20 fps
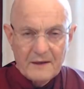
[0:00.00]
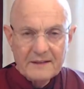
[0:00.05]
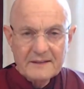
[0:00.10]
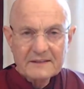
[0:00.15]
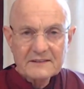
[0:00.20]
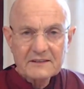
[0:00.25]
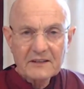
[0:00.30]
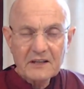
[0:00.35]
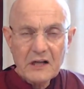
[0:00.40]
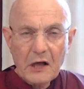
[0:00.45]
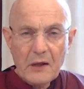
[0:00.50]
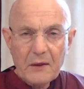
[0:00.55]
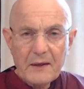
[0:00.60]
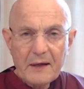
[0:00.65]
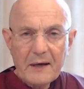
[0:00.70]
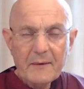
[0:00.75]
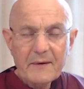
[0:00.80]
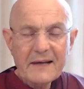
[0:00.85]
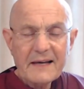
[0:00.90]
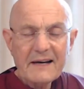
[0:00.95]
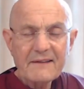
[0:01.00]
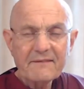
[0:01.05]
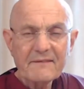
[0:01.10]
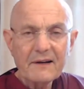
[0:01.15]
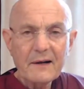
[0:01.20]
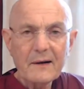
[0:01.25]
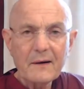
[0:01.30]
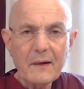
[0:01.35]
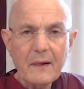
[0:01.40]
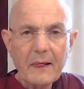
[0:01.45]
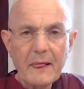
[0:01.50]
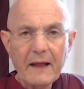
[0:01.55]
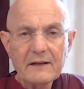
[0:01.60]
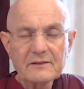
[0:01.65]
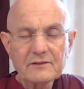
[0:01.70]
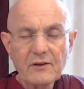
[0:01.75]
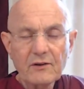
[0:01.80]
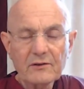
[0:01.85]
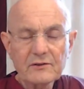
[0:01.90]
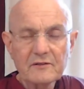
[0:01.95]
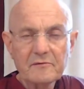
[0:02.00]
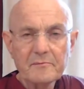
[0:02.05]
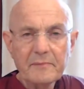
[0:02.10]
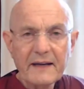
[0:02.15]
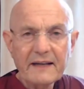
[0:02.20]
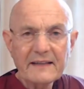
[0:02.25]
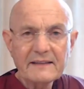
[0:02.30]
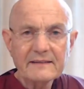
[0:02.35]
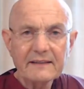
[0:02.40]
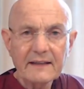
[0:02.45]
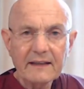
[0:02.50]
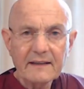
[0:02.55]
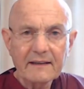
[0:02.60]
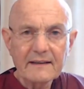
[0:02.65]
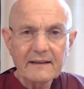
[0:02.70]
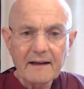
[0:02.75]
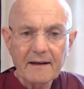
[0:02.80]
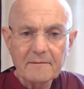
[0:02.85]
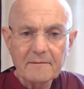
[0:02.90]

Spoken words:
So now there we have a sort of basic